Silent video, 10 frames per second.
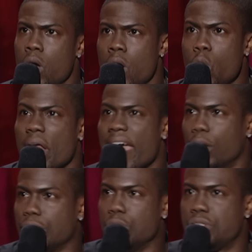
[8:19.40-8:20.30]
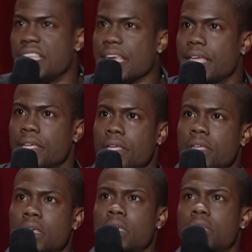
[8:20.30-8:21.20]
Who the hell do you see?
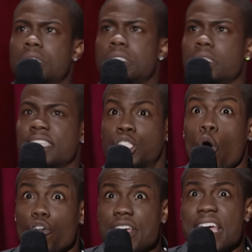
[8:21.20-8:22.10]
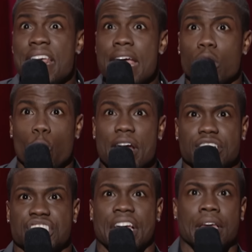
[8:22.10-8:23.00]
Is Tori in here? Where
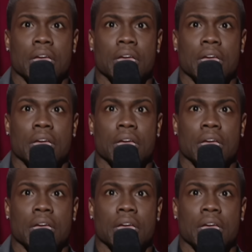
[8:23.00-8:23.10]
is she?